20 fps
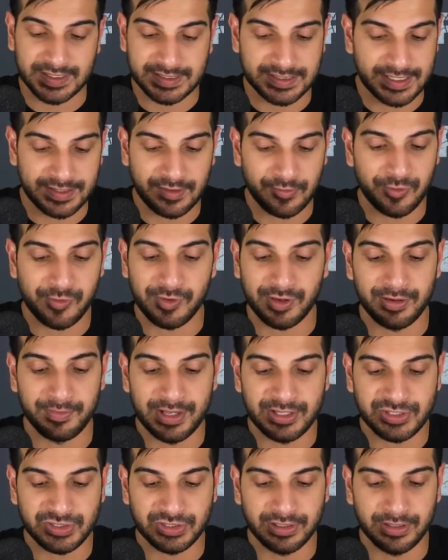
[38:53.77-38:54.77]
I said that we were going to
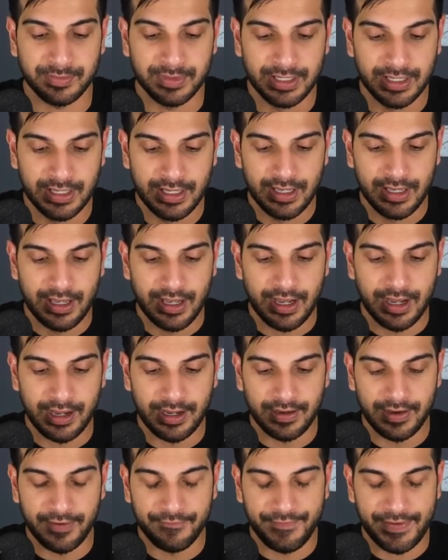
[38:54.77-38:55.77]
mention him
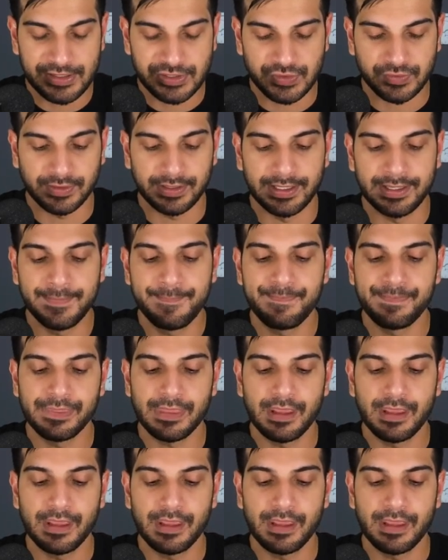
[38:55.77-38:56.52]
eventually.